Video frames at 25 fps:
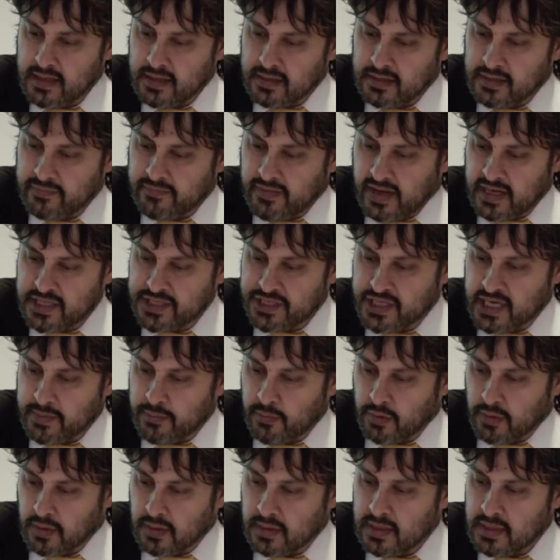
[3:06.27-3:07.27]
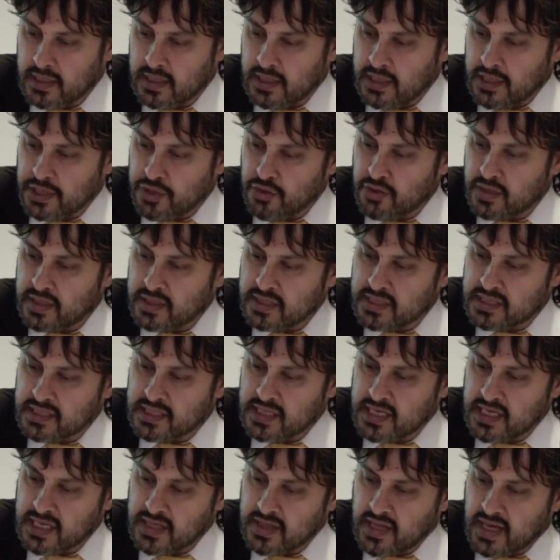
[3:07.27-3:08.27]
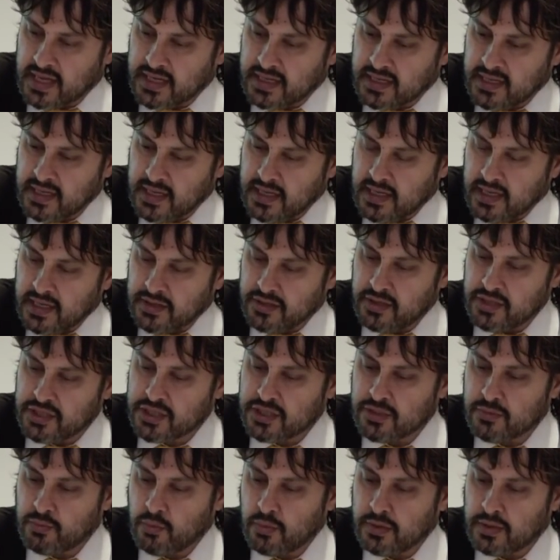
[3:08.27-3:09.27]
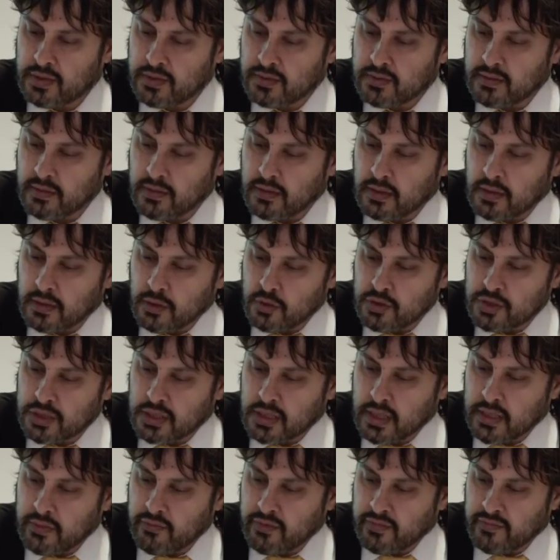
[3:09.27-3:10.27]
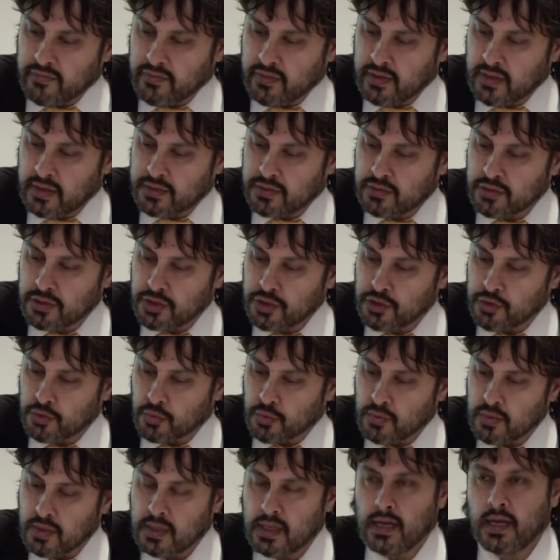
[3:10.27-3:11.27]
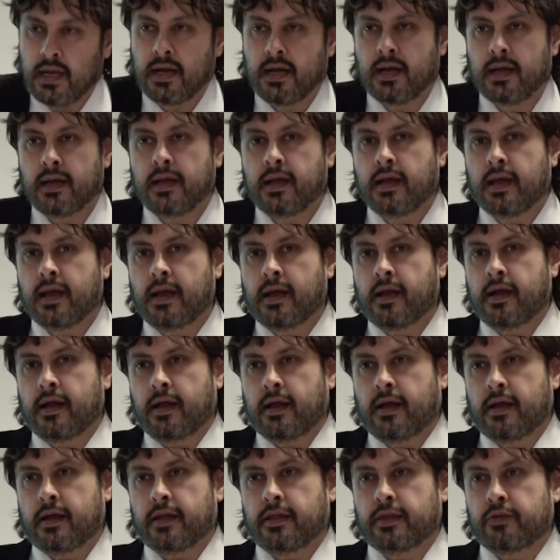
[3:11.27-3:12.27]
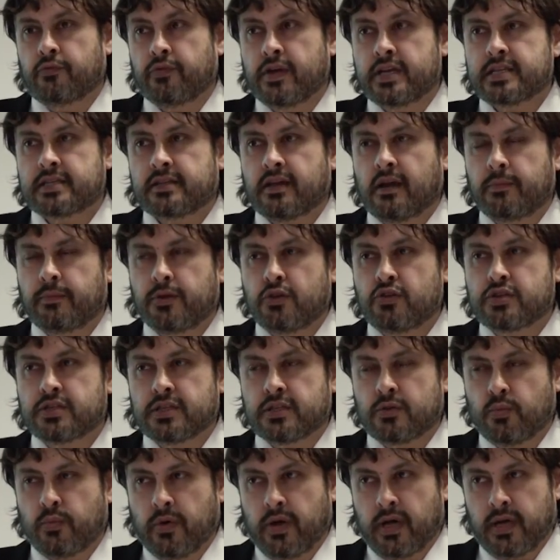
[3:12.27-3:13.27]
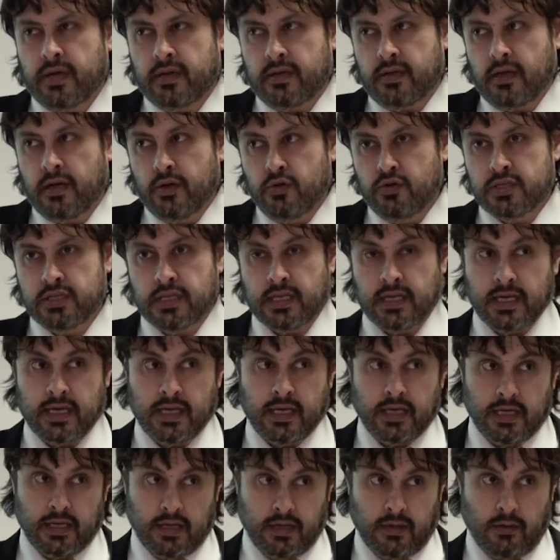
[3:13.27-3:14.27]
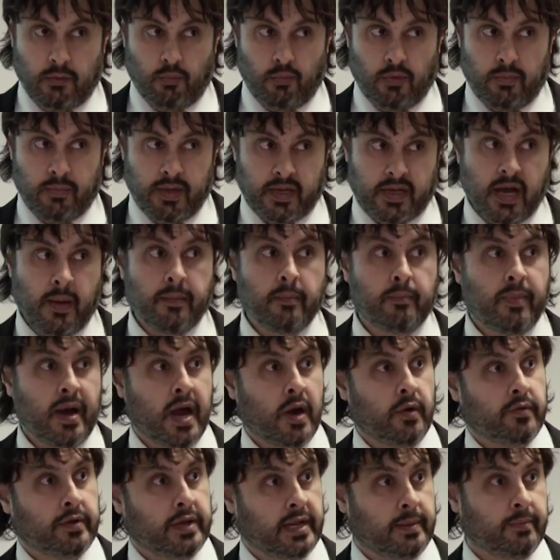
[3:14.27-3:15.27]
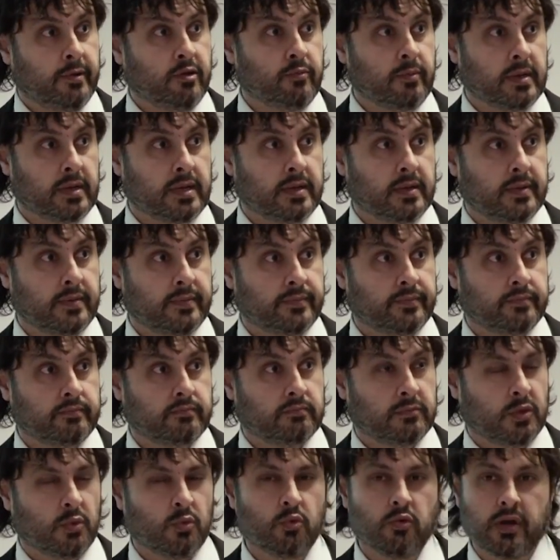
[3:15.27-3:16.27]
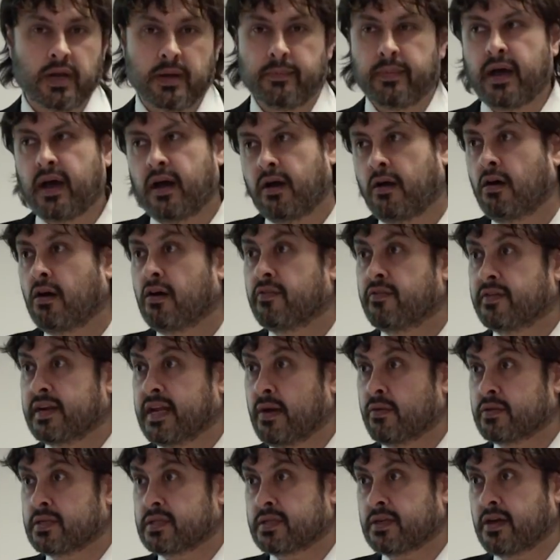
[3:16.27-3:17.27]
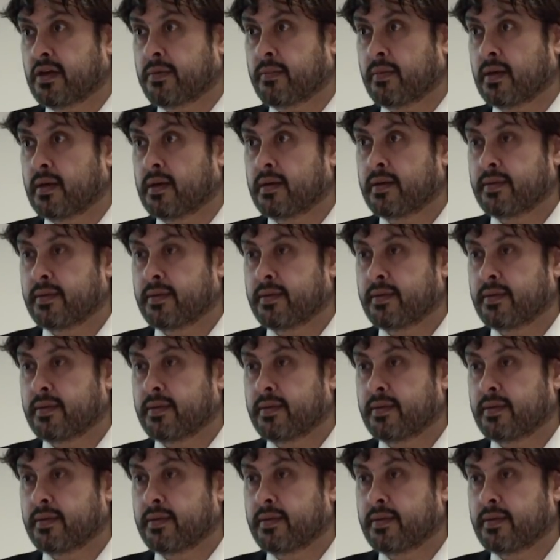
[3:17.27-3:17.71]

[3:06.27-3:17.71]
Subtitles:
the Vasicek model, you can see that this would loosely refer to U. The reason I'm using the word loosely will become apparent in a moment, or in about half an hour's time.